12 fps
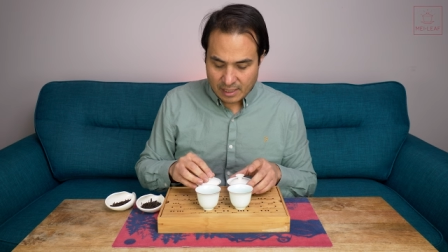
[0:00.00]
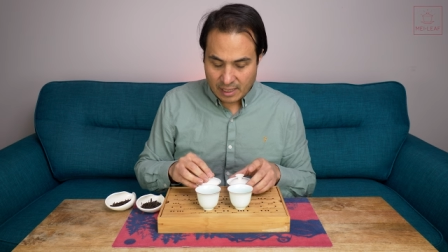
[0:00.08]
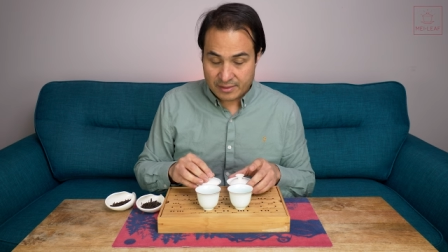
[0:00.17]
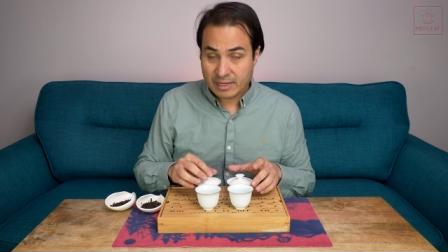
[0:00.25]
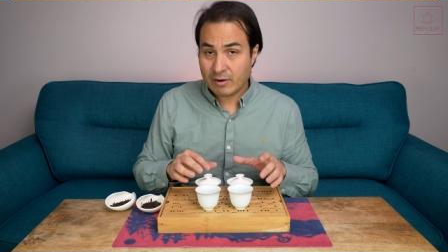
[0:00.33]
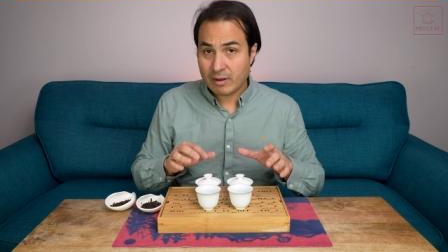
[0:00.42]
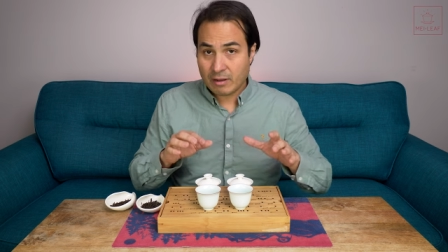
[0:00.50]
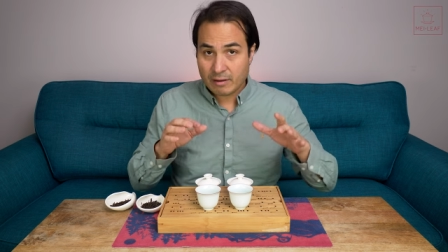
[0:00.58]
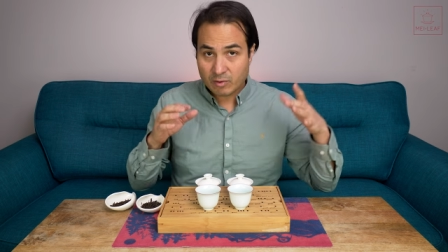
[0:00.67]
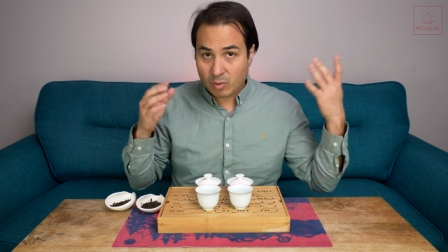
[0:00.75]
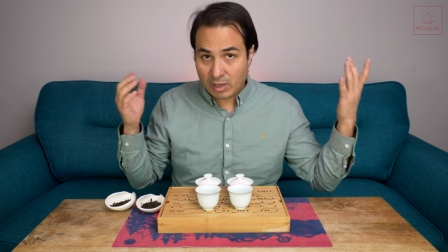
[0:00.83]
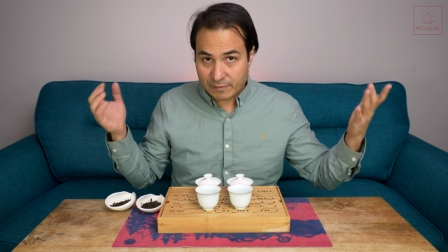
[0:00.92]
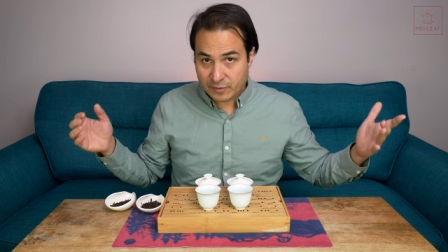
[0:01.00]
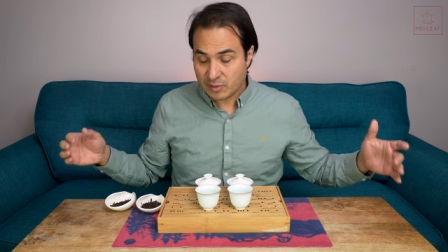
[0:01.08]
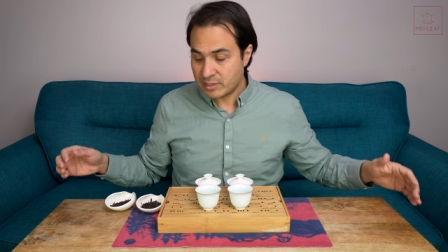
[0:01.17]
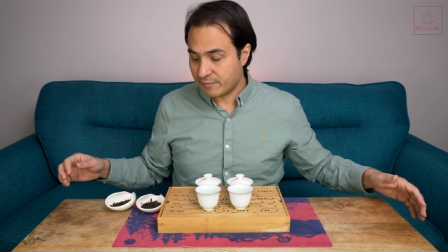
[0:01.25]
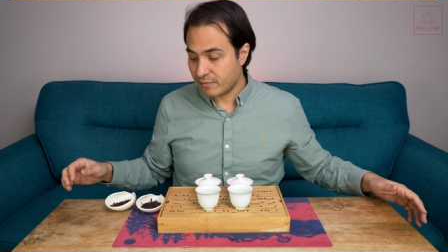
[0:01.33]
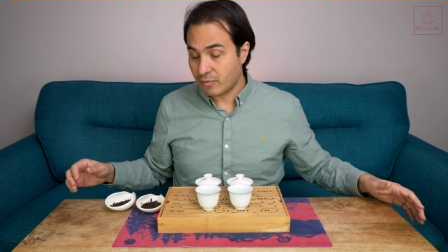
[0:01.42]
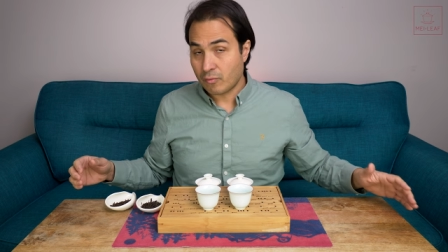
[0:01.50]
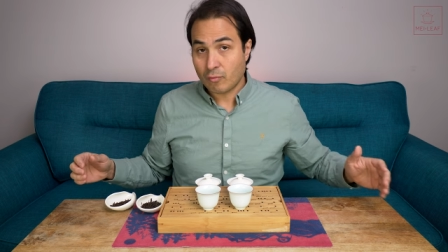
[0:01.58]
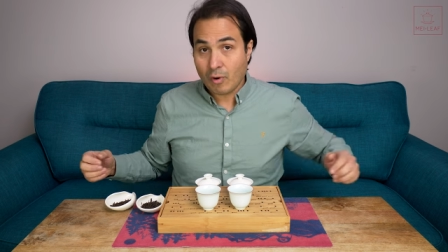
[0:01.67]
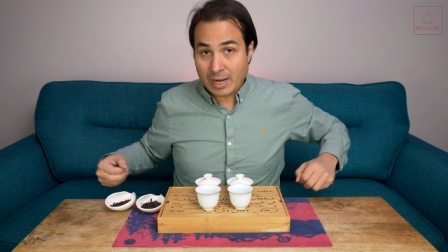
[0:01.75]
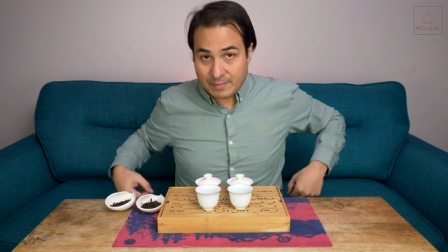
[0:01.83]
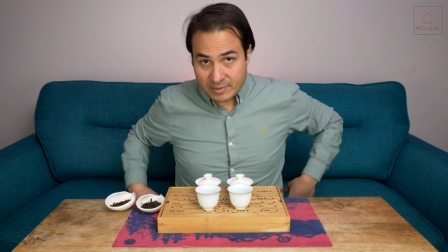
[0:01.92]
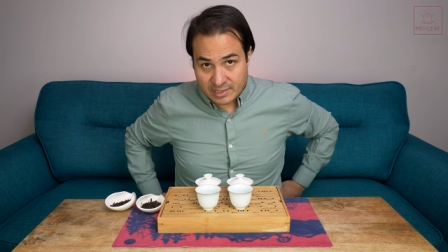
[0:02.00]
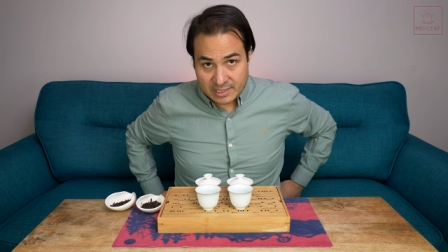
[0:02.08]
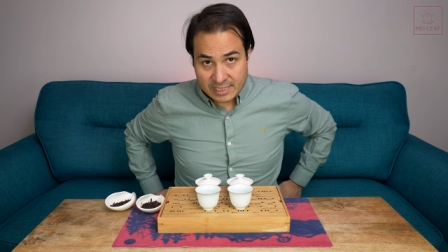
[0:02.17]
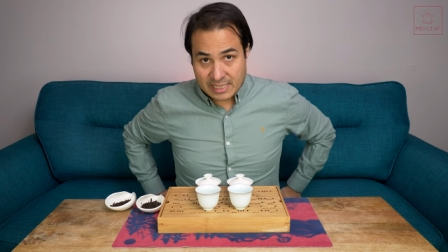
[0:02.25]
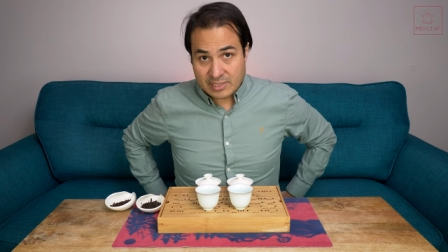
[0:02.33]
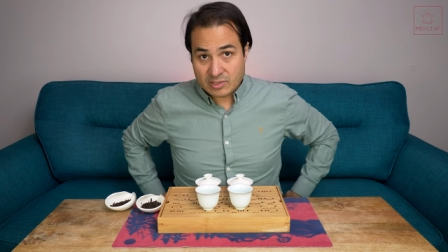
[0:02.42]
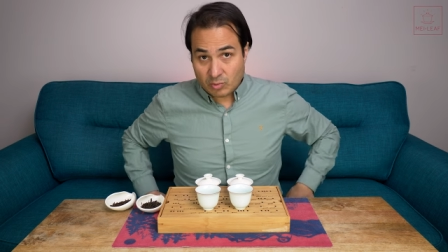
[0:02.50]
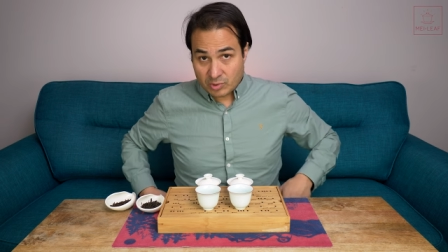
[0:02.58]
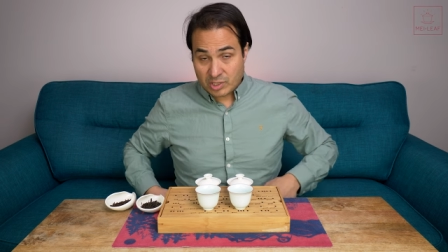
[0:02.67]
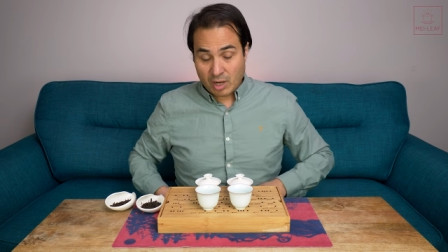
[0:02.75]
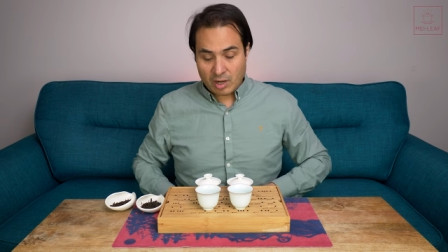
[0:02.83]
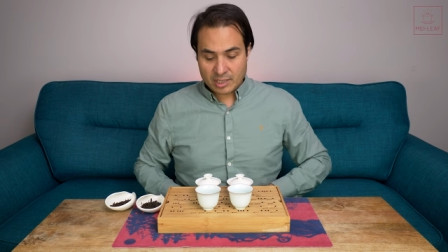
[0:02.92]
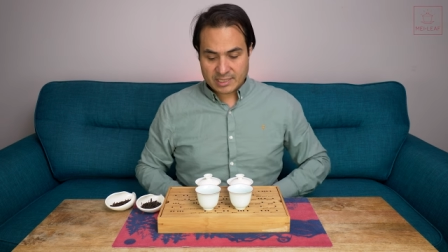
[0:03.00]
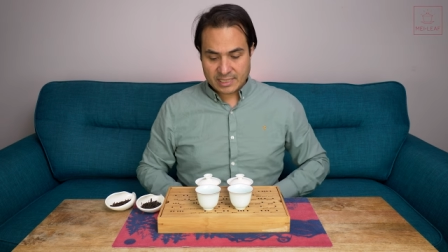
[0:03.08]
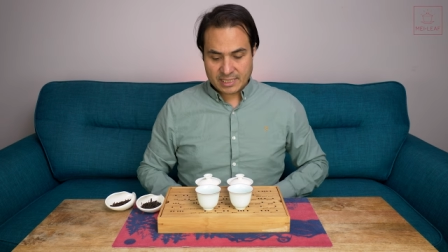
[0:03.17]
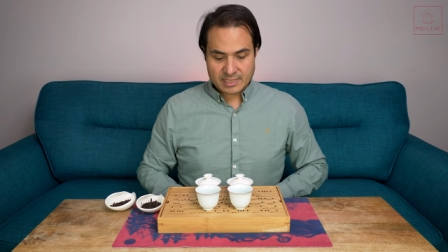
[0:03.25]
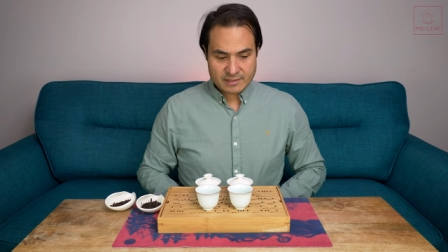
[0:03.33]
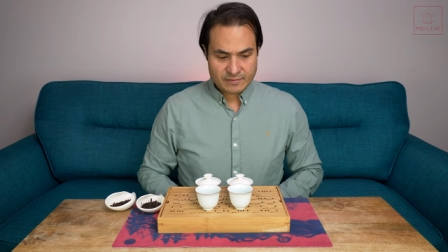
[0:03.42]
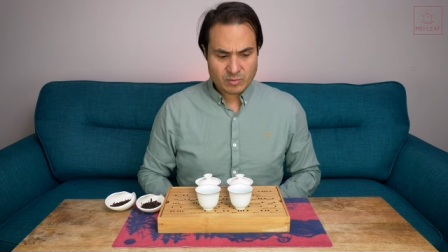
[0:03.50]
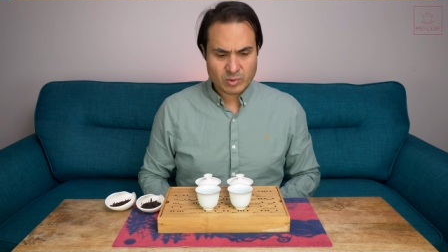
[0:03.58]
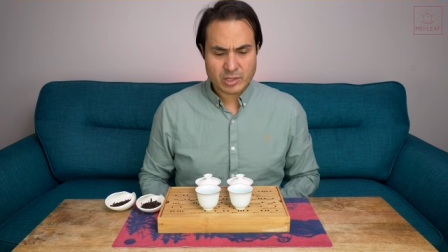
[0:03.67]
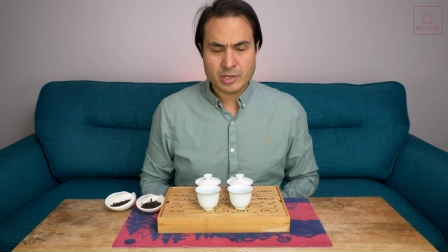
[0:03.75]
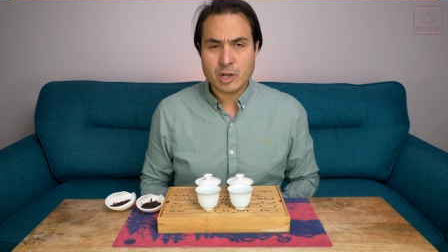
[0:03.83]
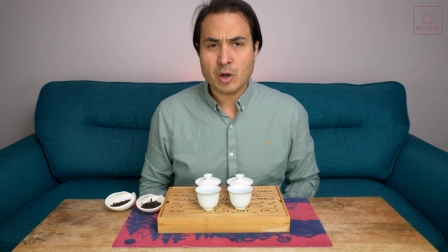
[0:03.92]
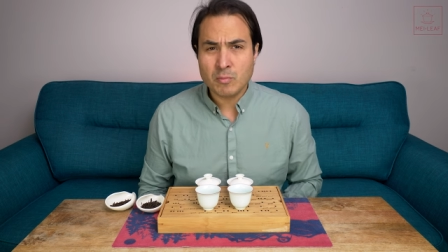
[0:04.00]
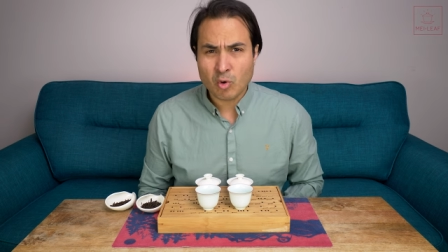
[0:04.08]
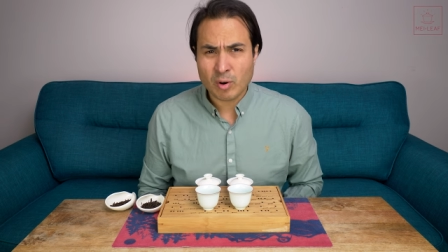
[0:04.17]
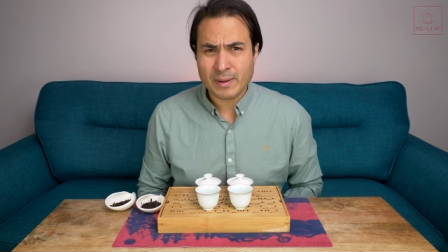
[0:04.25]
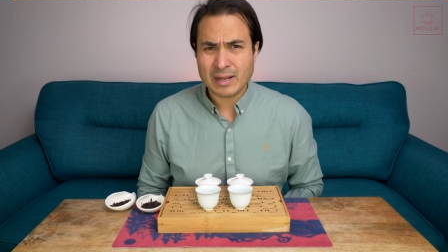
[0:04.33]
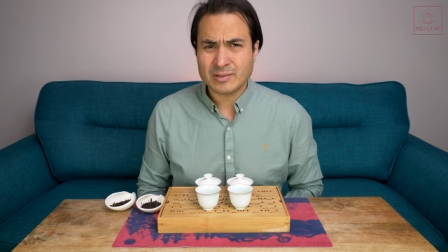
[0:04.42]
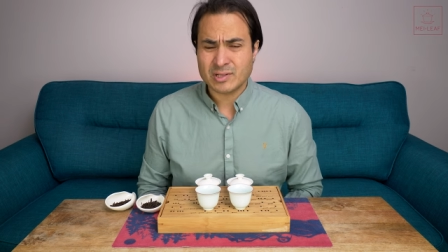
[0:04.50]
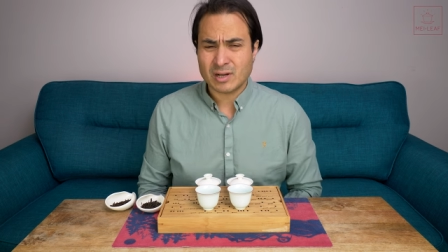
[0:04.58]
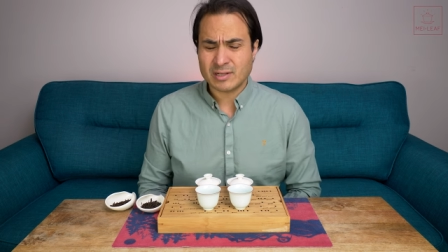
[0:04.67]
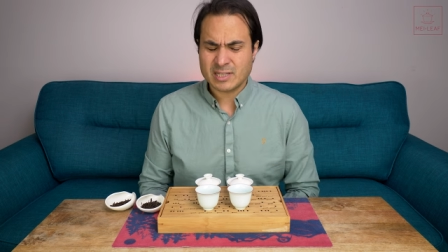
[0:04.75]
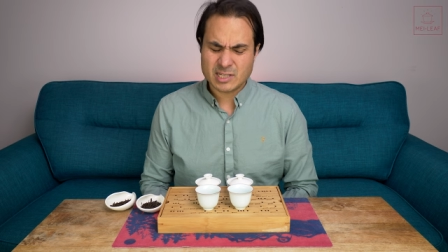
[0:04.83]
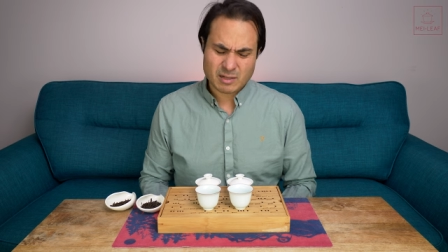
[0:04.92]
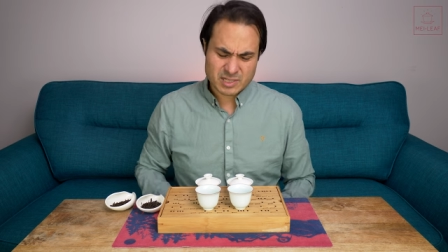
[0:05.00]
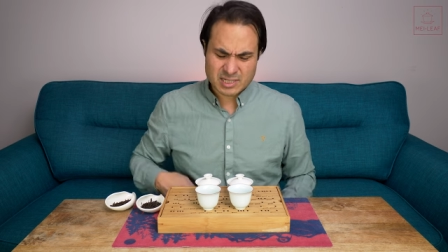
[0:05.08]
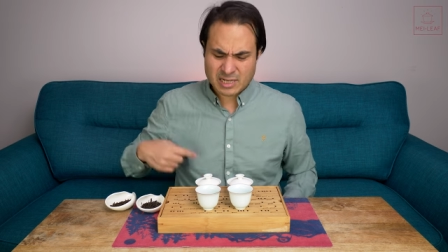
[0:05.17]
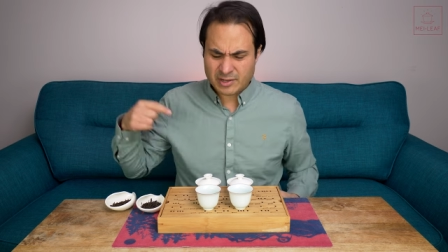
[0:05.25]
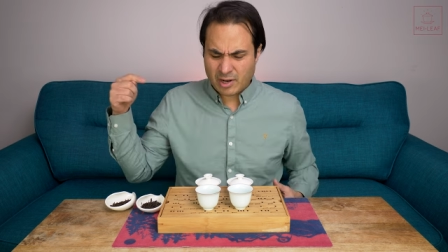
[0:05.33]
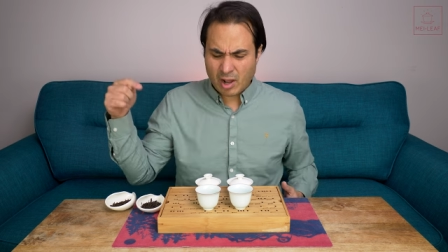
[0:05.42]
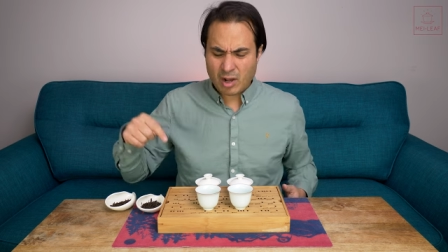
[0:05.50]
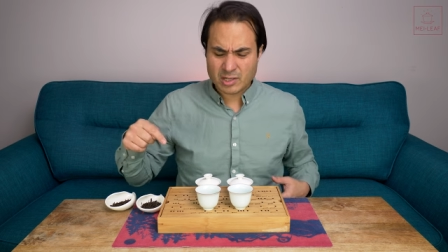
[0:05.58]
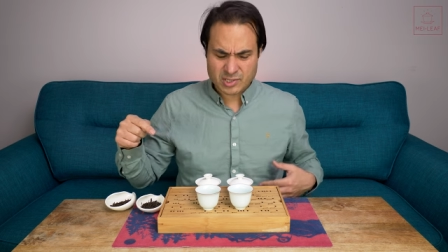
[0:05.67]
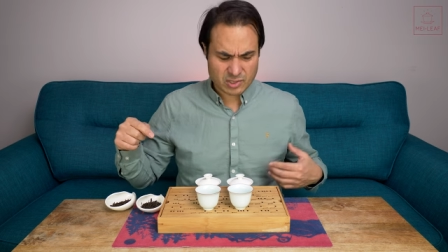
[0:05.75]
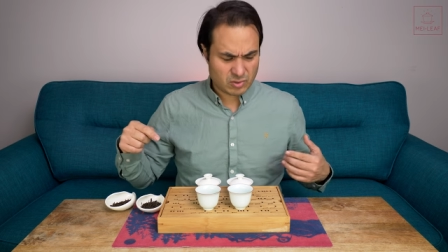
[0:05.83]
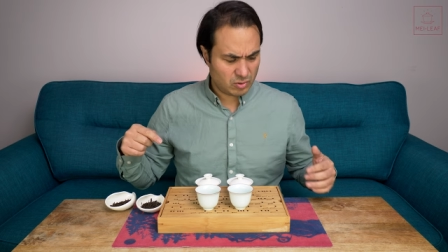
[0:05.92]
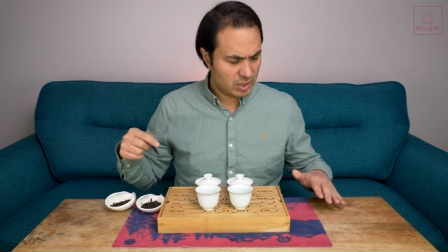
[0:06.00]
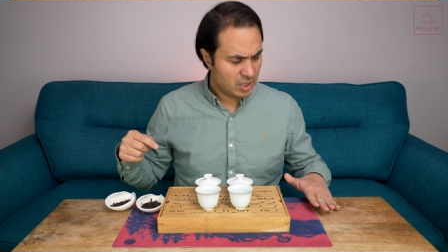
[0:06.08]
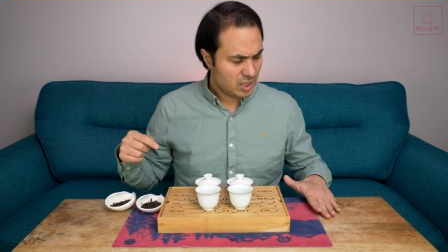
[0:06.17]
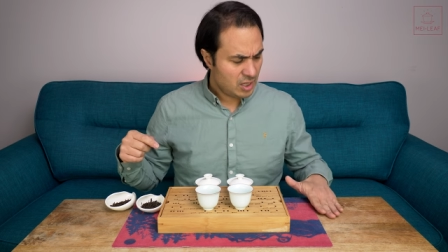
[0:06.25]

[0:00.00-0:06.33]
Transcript: Uh, there are quite a few different ripened teas or dark teas. If you want to know more about dark teas, I'll stick an article